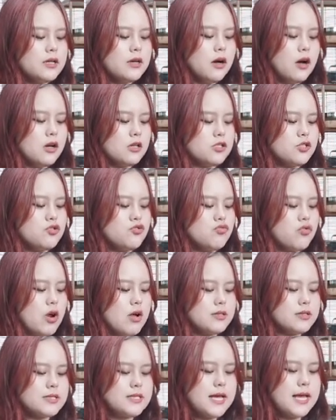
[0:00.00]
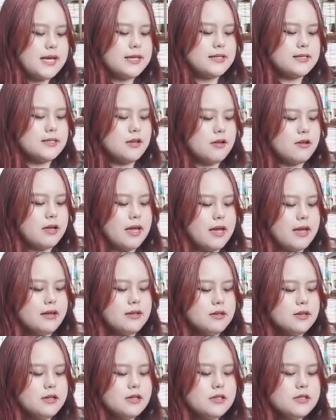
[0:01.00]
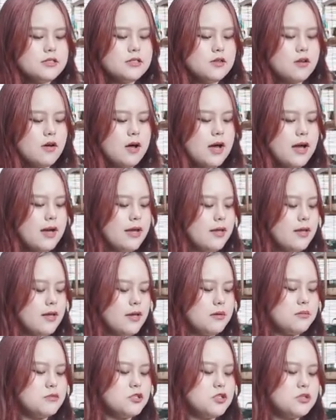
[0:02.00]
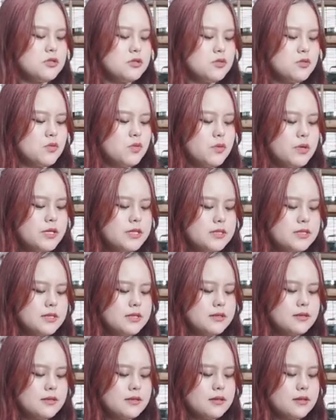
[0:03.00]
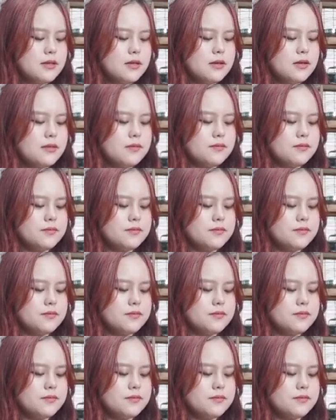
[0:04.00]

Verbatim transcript: uh, strong taste okay so i am just squeezing the